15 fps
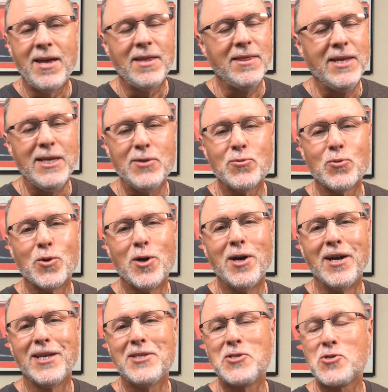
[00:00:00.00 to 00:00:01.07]
These
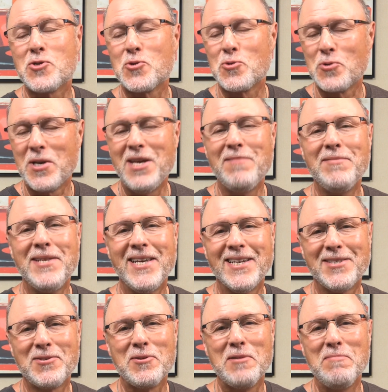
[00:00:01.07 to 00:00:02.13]
were
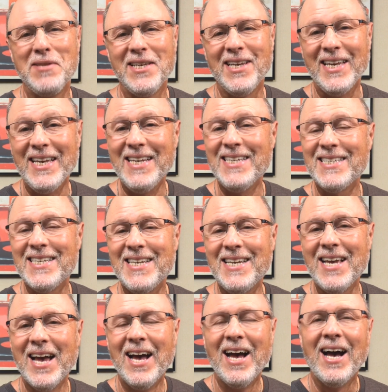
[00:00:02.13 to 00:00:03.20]
extremely easy.